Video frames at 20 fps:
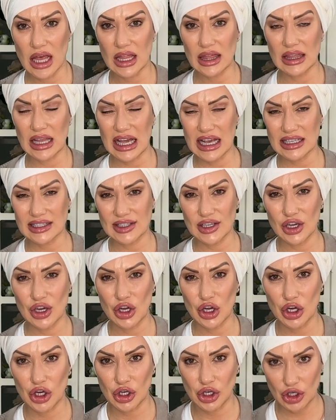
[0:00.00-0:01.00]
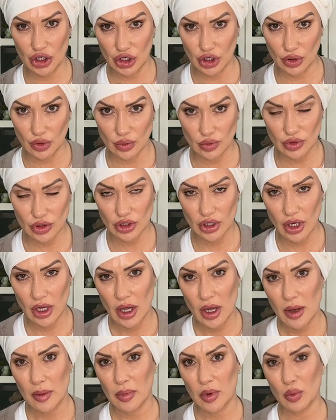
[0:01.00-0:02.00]
That's huge.
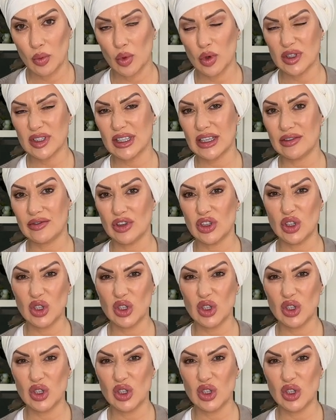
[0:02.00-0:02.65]
But what's even